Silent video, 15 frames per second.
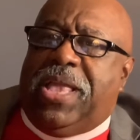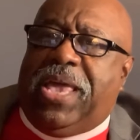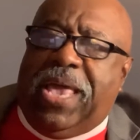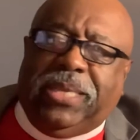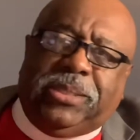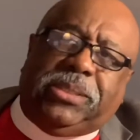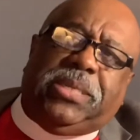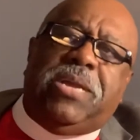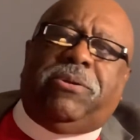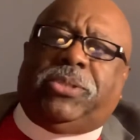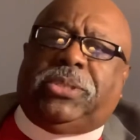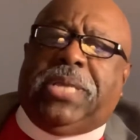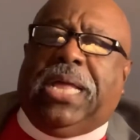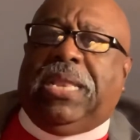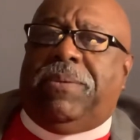and still
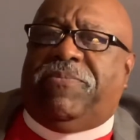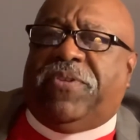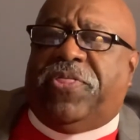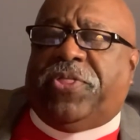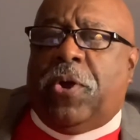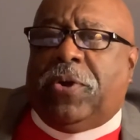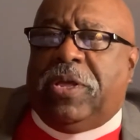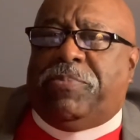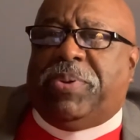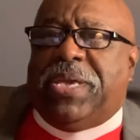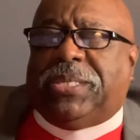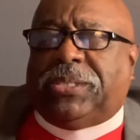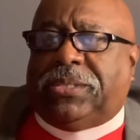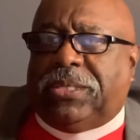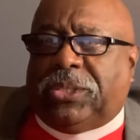sell him for 30
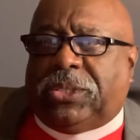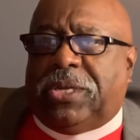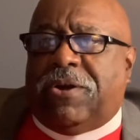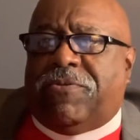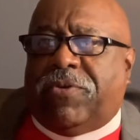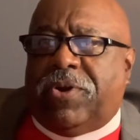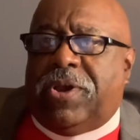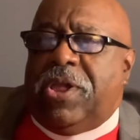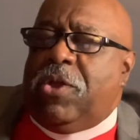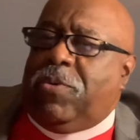pieces of silver,